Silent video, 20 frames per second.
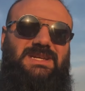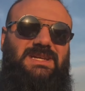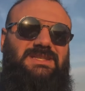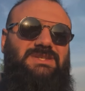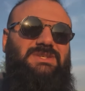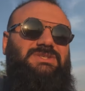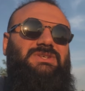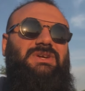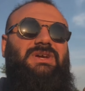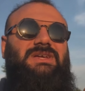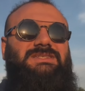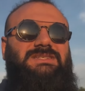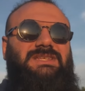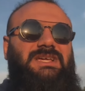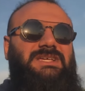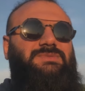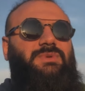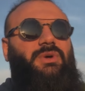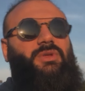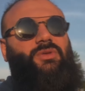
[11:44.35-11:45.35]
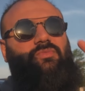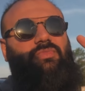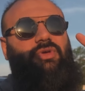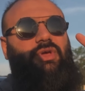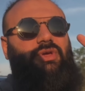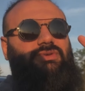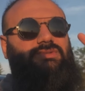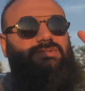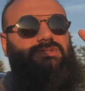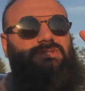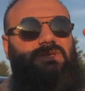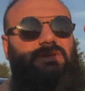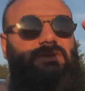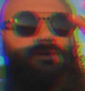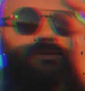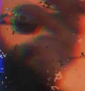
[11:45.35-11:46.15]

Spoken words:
I'll see you guys in the next one. Peace.